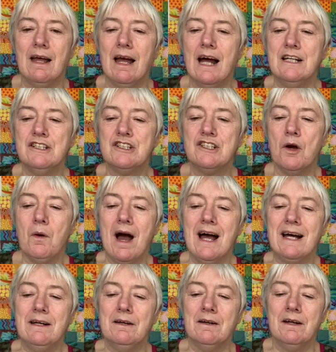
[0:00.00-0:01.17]
And so
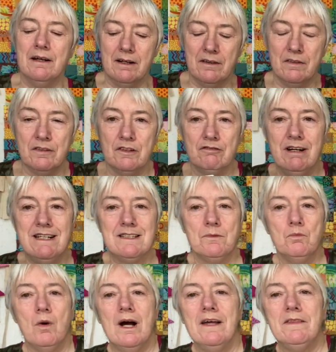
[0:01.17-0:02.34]
the reason
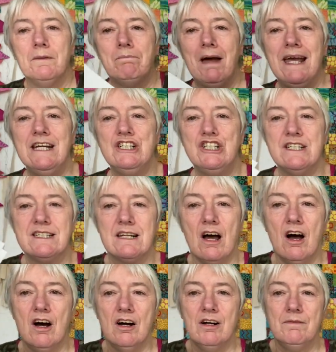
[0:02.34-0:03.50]
why the pages
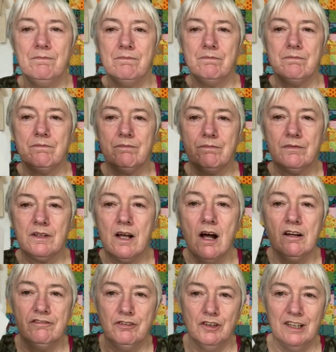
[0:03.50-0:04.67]
are
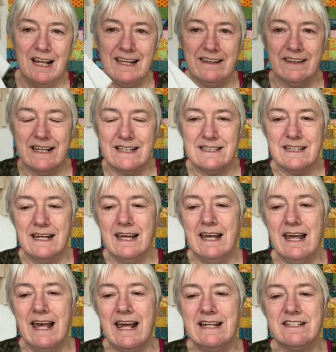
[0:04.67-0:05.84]
colourful like this
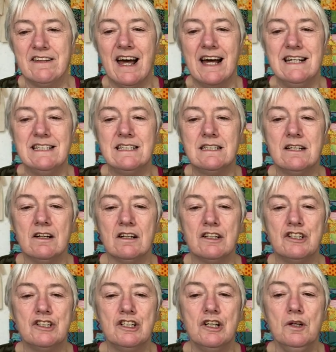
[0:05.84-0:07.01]
is that I stuck
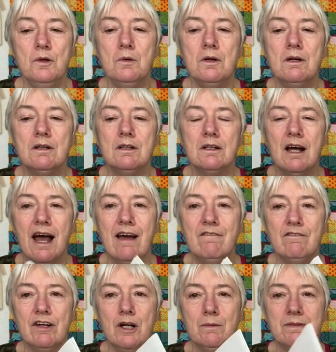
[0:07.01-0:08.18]
two
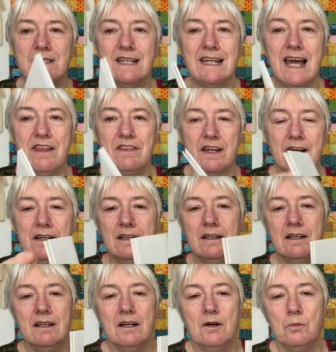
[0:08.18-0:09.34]
envelopes together
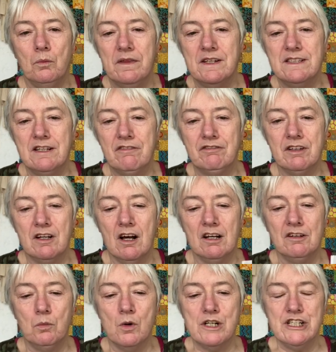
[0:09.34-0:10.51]
with a different colour
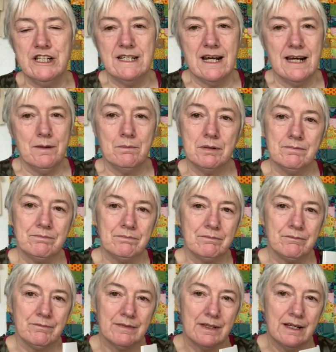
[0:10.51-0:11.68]
washi tape
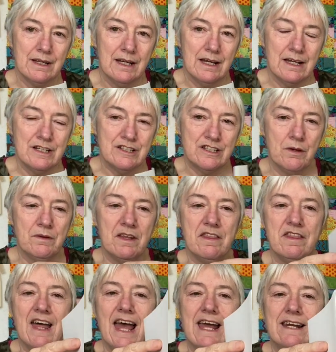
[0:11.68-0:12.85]
so that
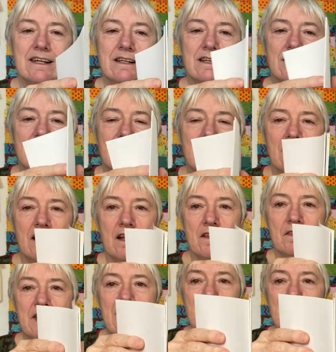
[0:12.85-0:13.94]
then the